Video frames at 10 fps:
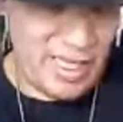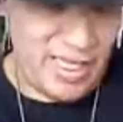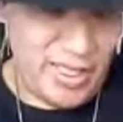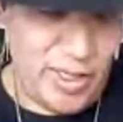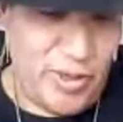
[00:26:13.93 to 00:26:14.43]

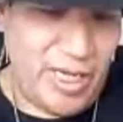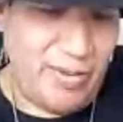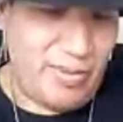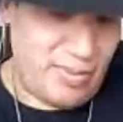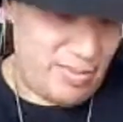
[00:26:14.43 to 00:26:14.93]

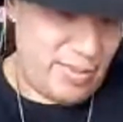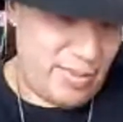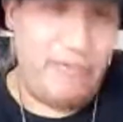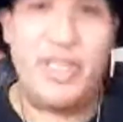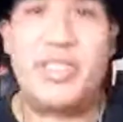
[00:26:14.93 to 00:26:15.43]
So
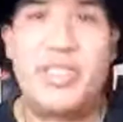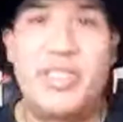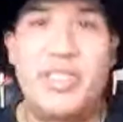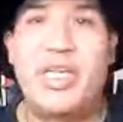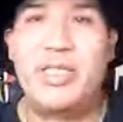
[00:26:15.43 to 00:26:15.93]
if this
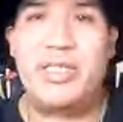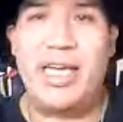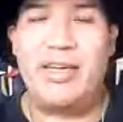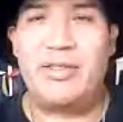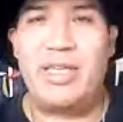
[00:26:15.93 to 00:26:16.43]
cuts
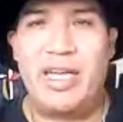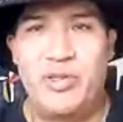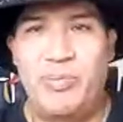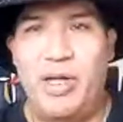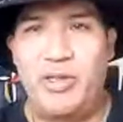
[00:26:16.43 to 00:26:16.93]
out,
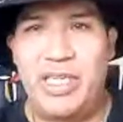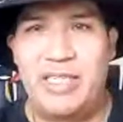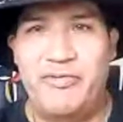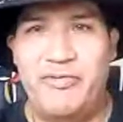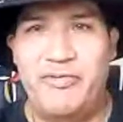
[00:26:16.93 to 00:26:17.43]
I do
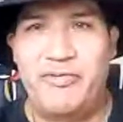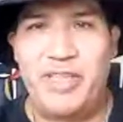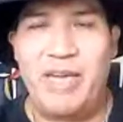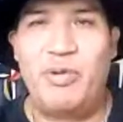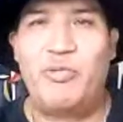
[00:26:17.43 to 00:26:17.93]
apologize for
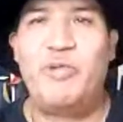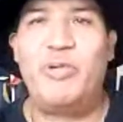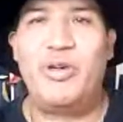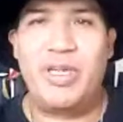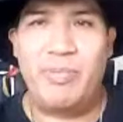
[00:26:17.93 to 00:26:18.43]
that, but we
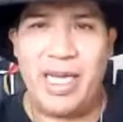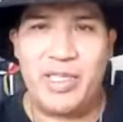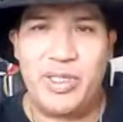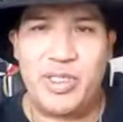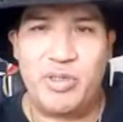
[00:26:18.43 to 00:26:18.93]
will get
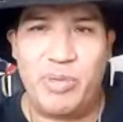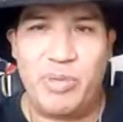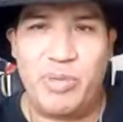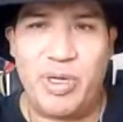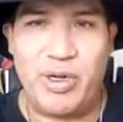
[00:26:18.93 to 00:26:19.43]
back to this
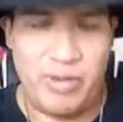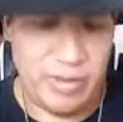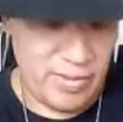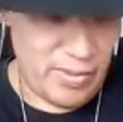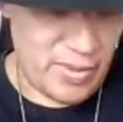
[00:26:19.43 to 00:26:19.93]
tomorrow.
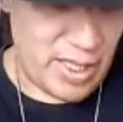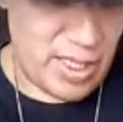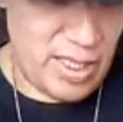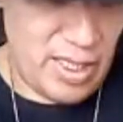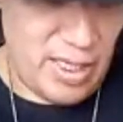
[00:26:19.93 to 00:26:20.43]

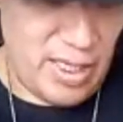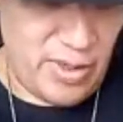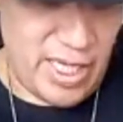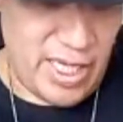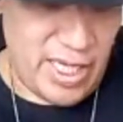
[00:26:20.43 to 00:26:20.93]

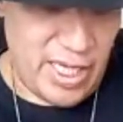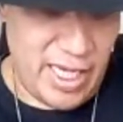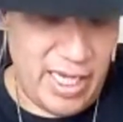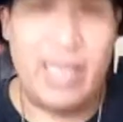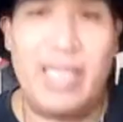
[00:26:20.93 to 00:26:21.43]

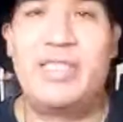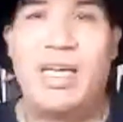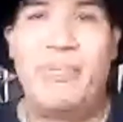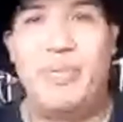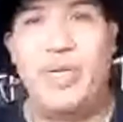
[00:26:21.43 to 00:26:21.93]
Okay, at
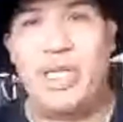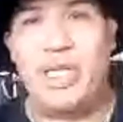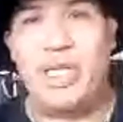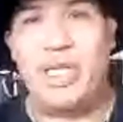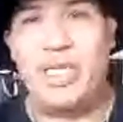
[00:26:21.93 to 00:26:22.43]
least
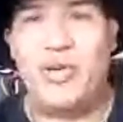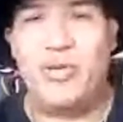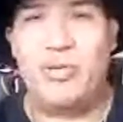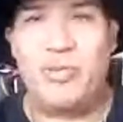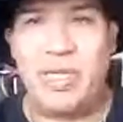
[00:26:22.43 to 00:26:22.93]
I
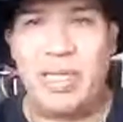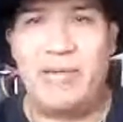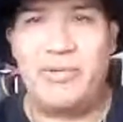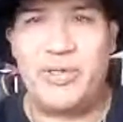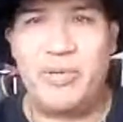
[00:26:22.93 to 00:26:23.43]
know we can
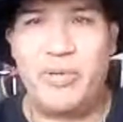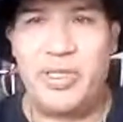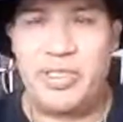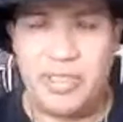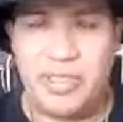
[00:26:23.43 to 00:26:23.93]
live stream
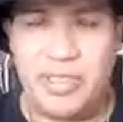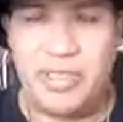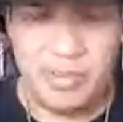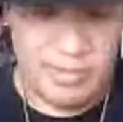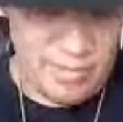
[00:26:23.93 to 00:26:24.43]
with this.